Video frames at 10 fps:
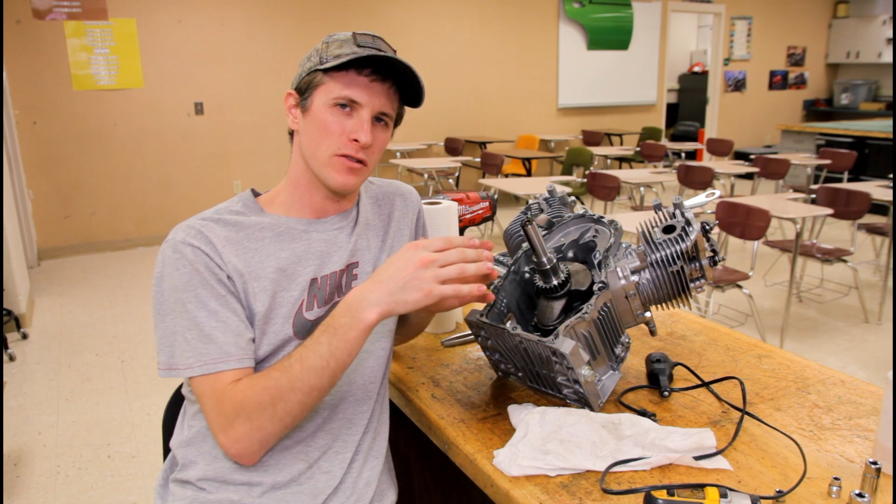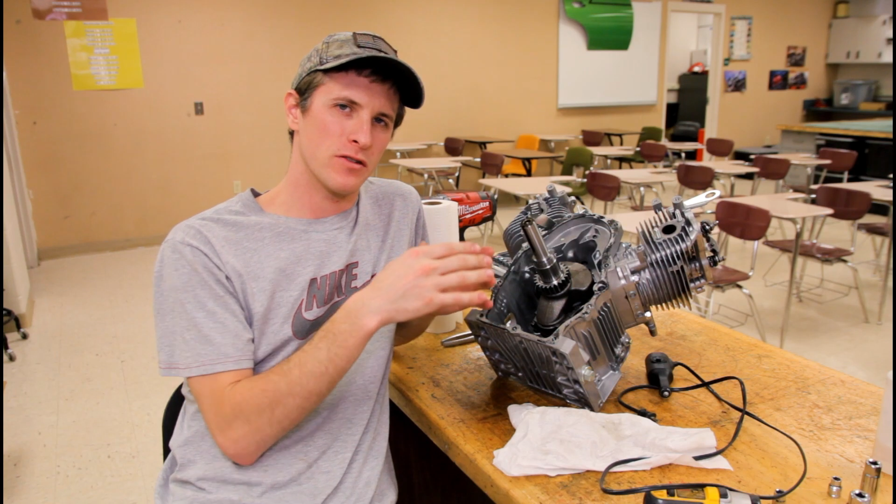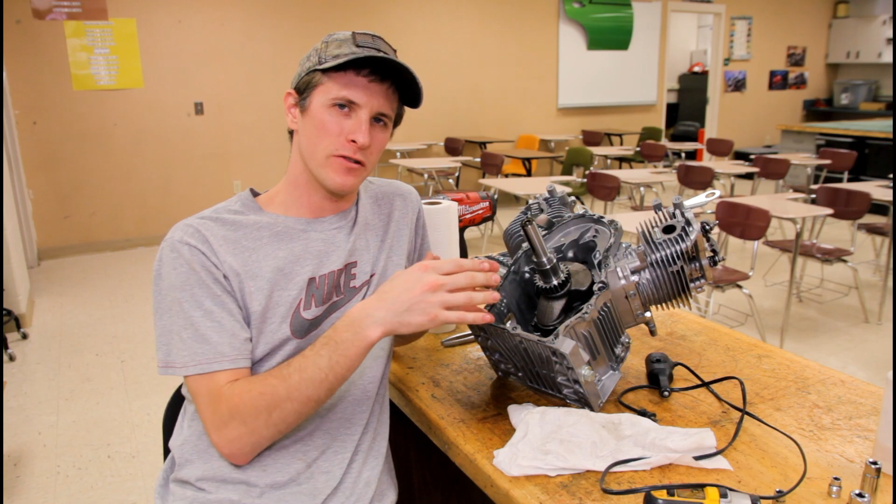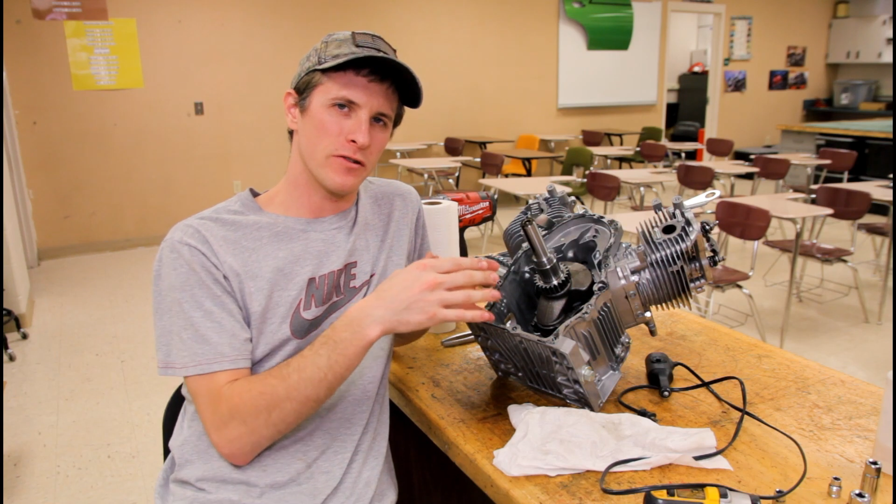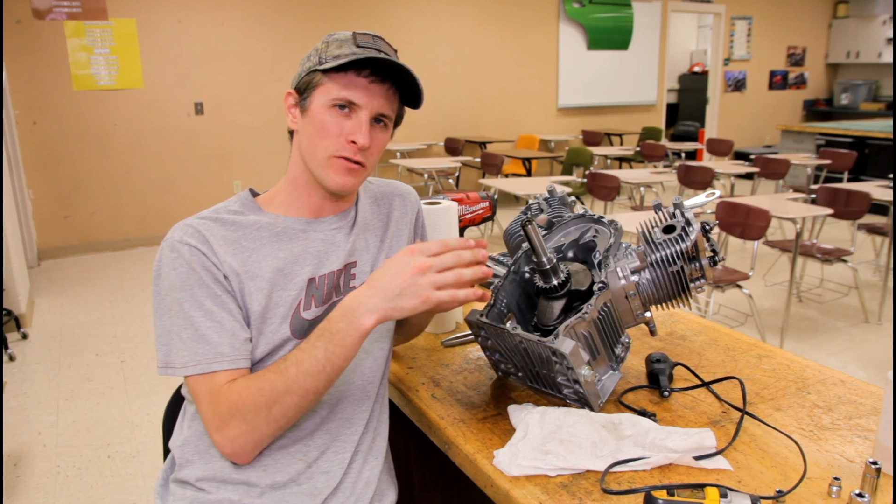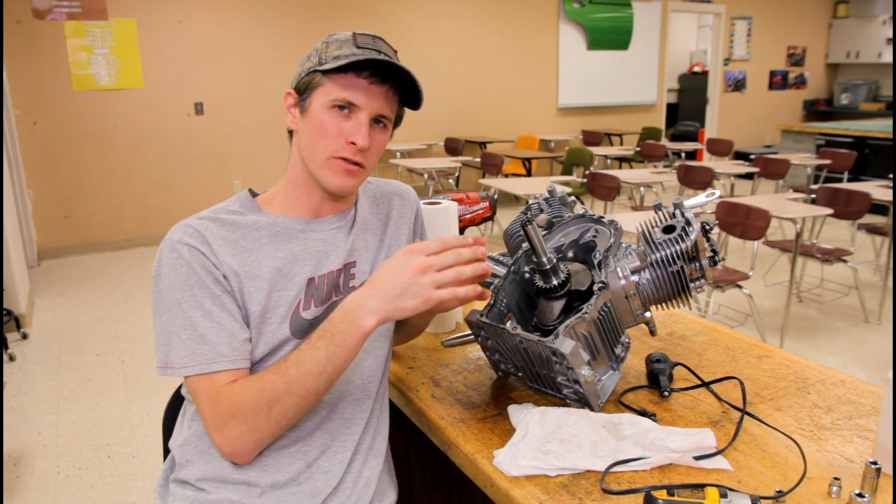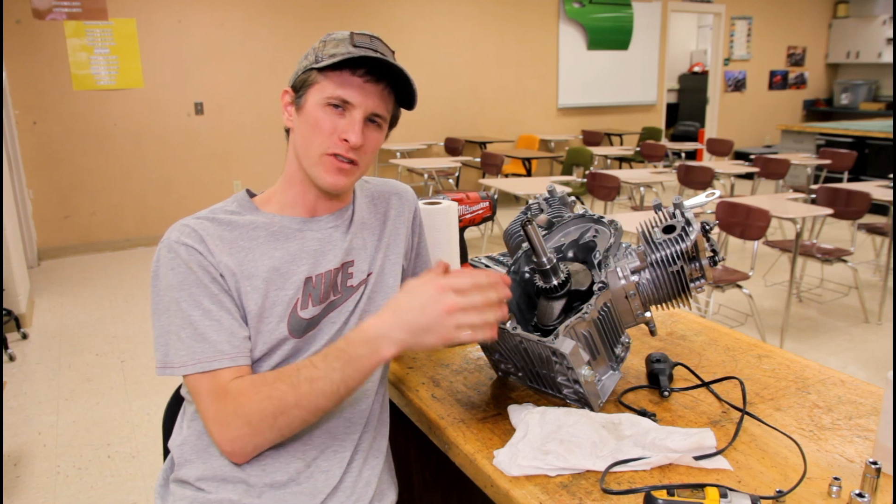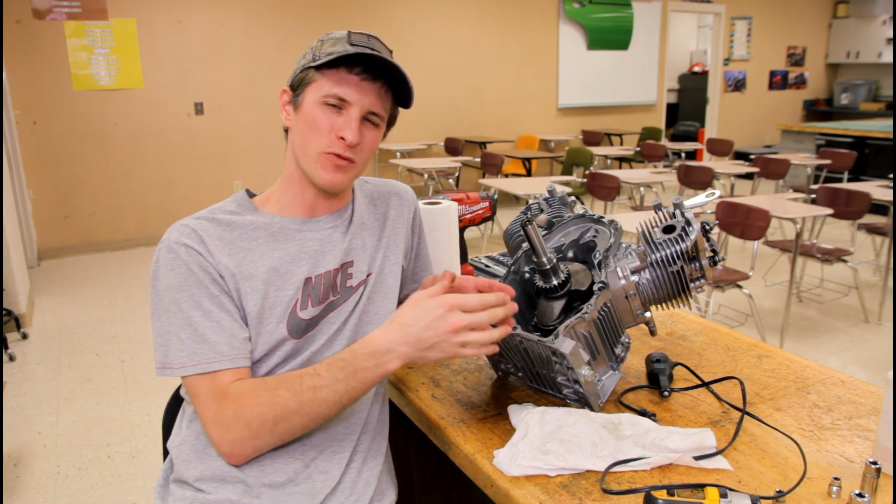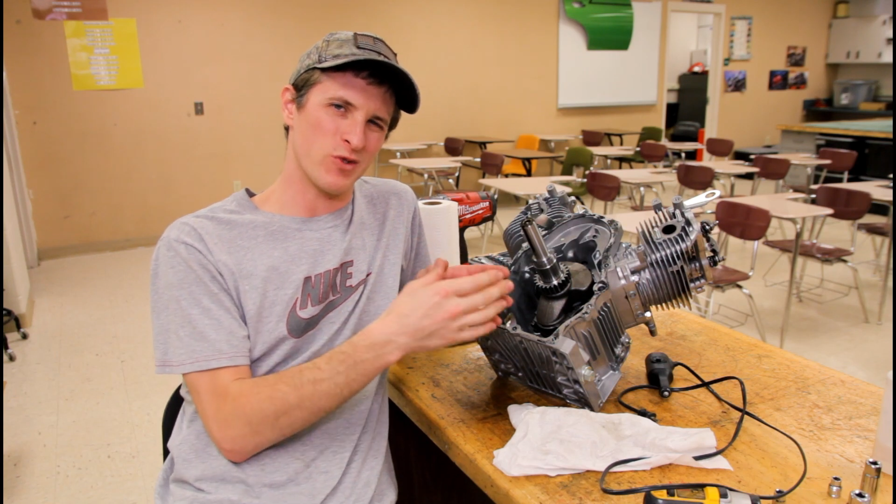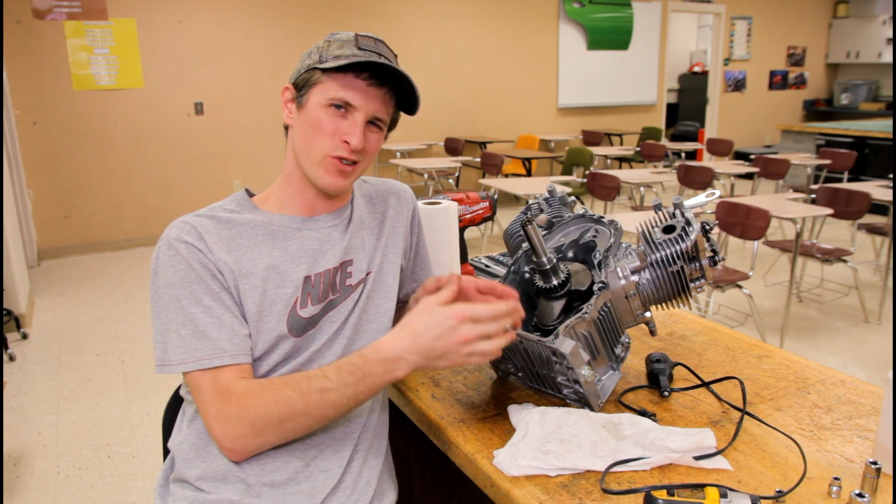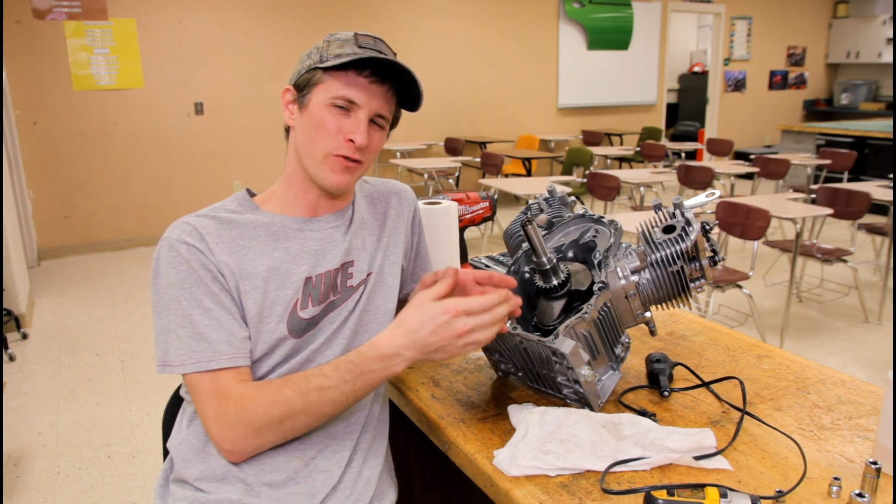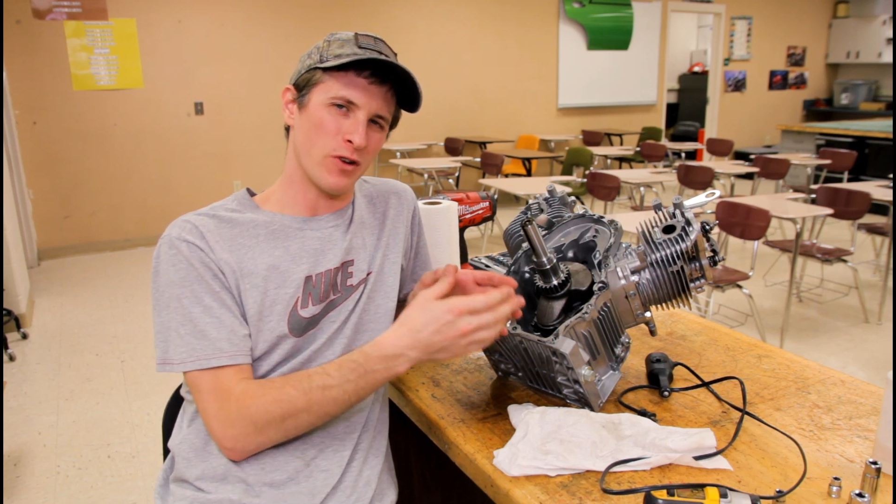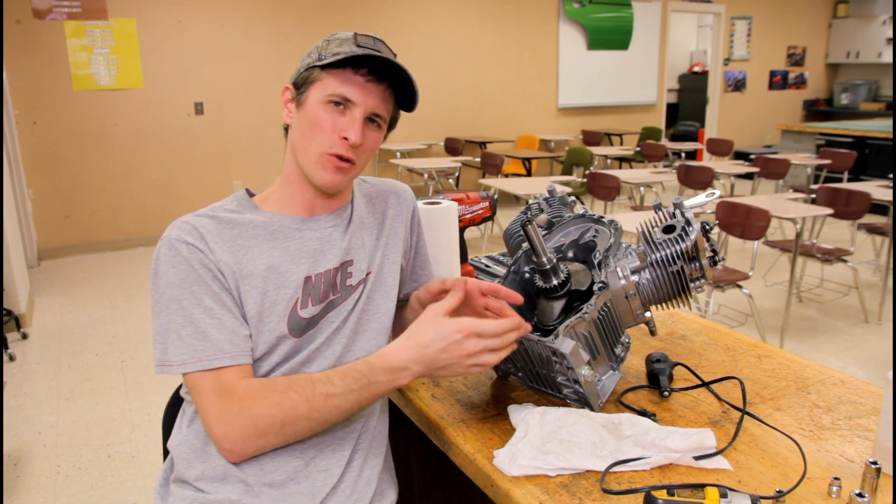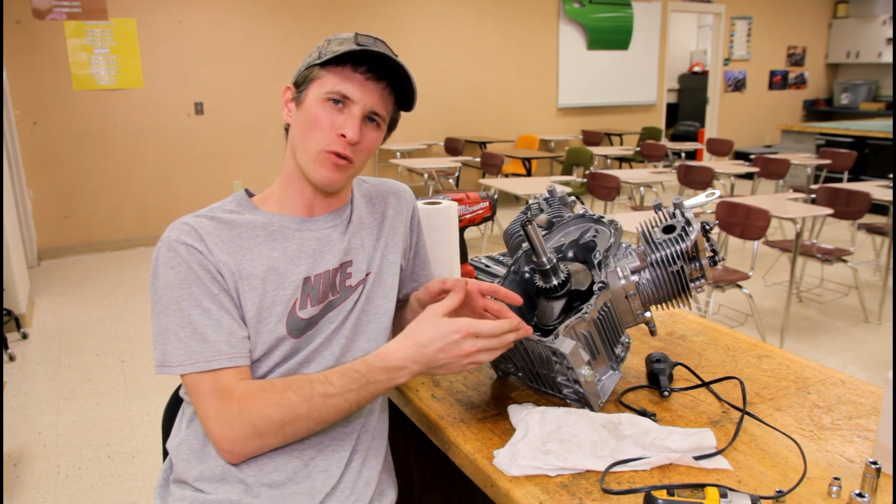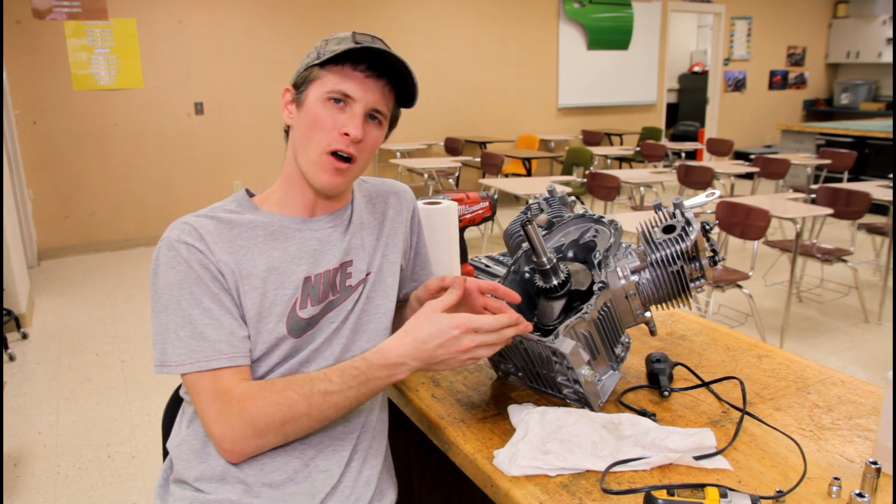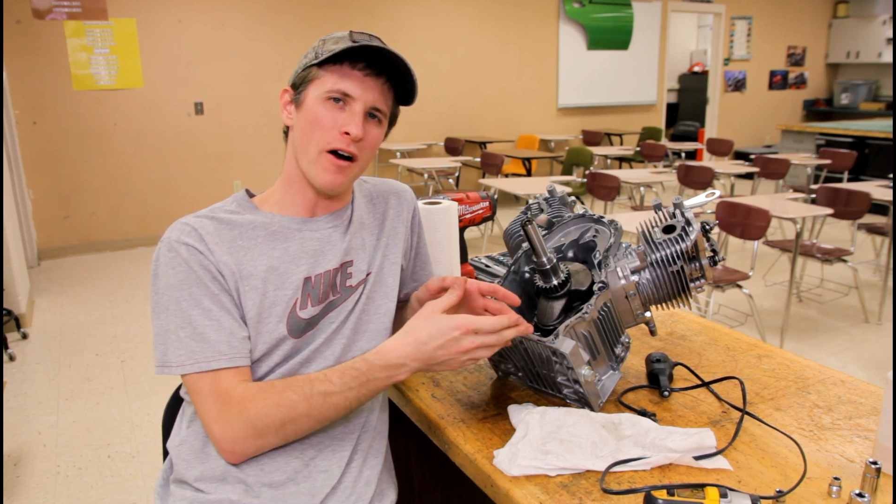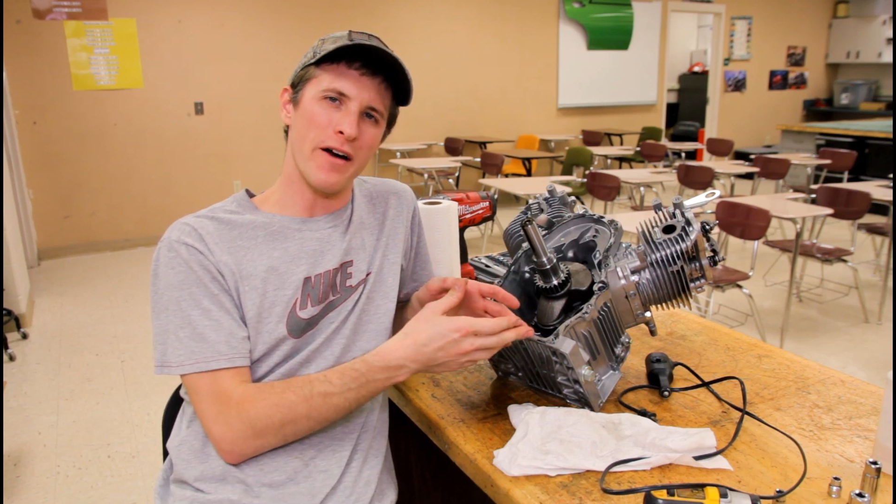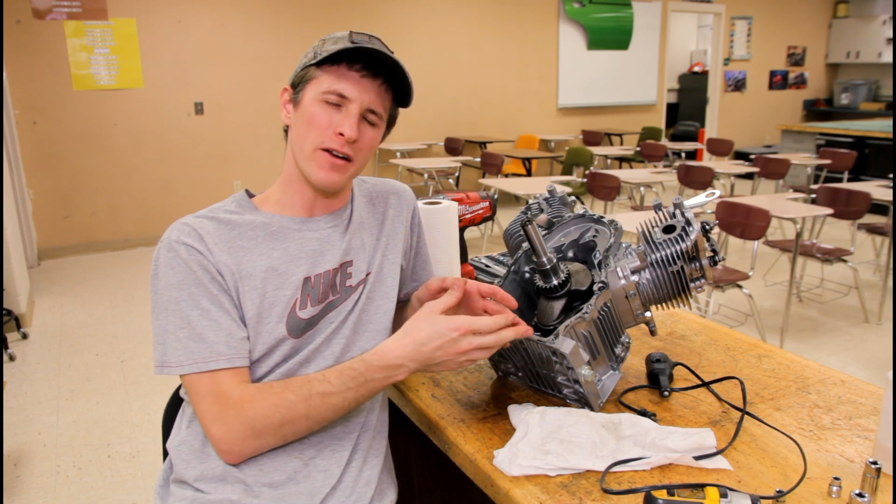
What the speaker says: to the specific rod